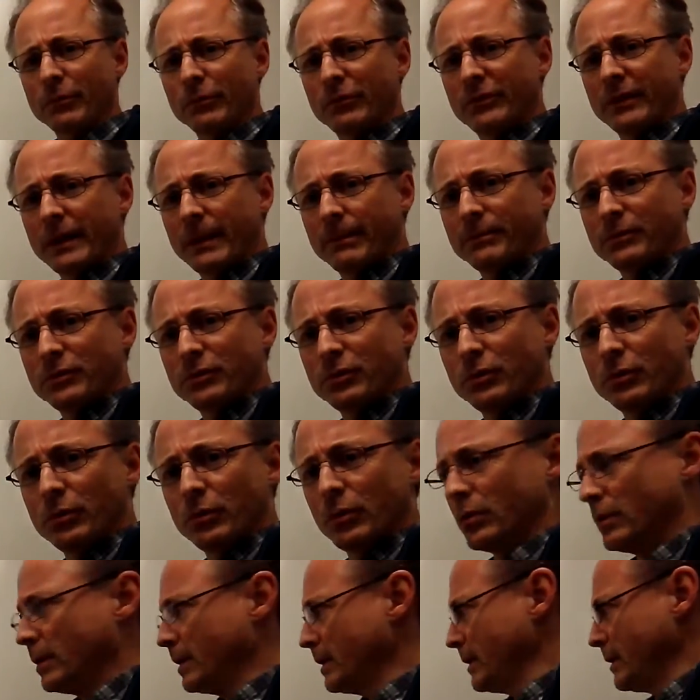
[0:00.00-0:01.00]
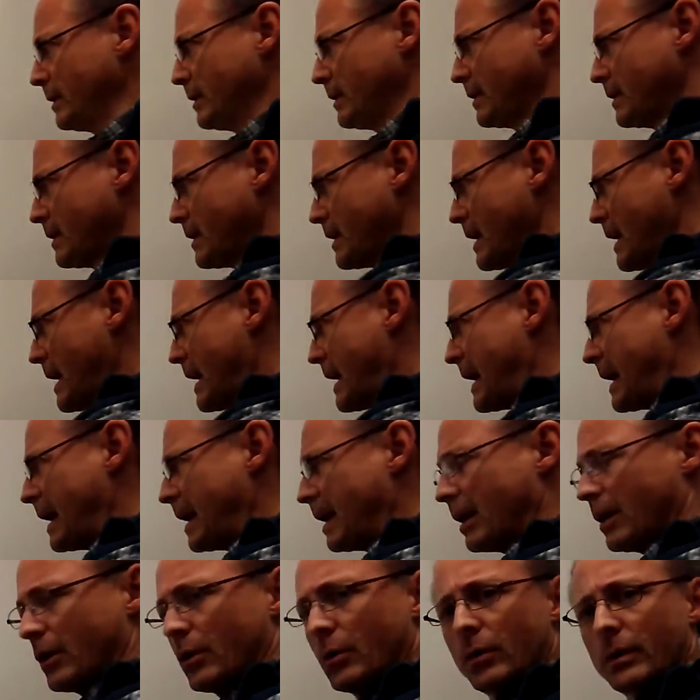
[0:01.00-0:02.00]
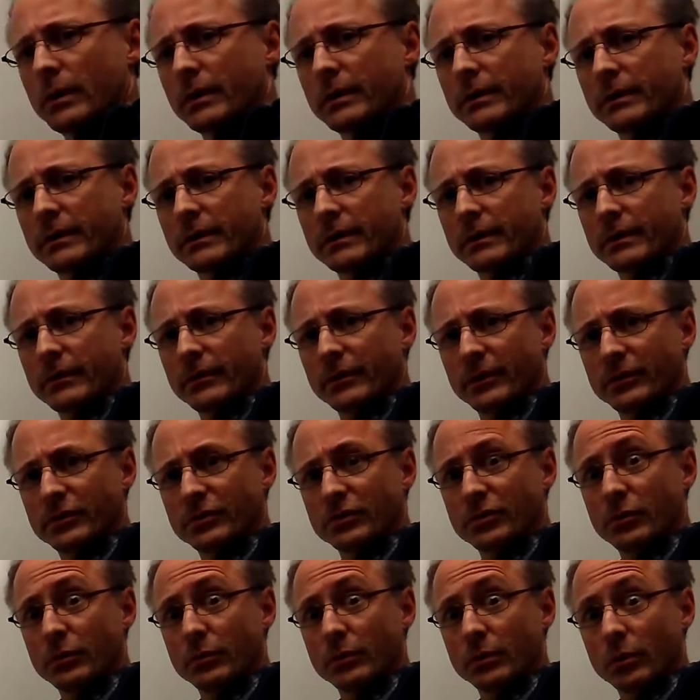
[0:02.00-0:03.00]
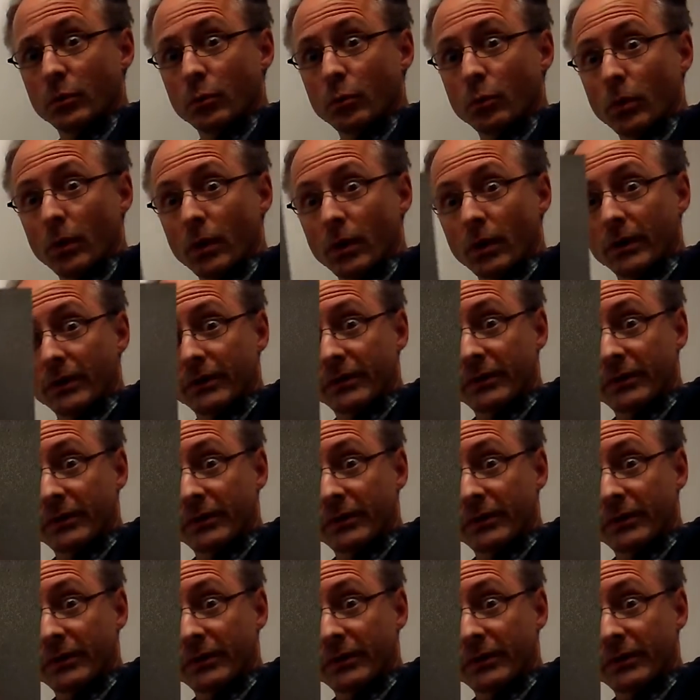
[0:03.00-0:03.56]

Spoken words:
for step two, how the tuner works.